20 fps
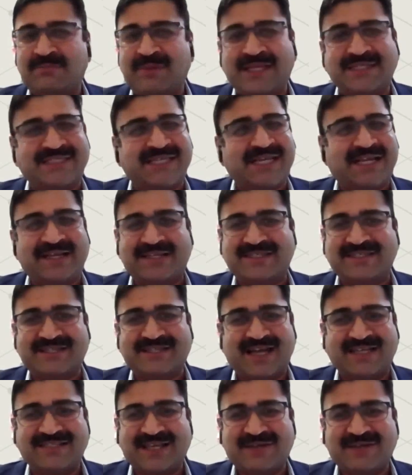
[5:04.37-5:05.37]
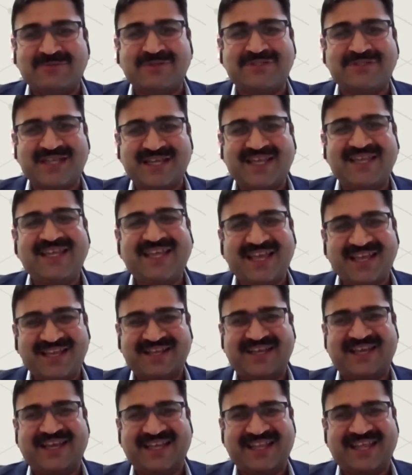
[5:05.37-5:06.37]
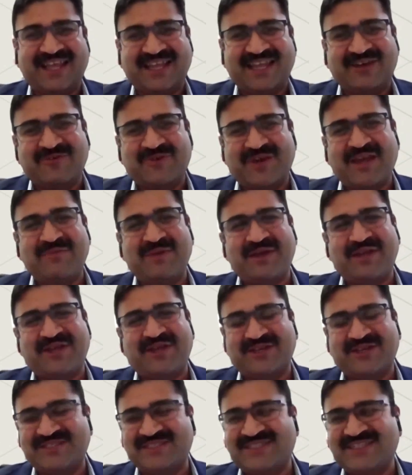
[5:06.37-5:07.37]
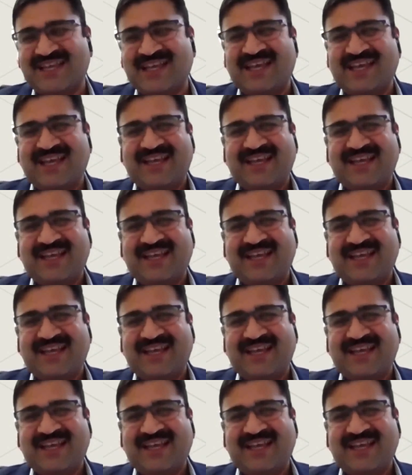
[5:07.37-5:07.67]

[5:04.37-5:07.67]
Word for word: a blessing in disguise, I would say, uh, in, in a way, because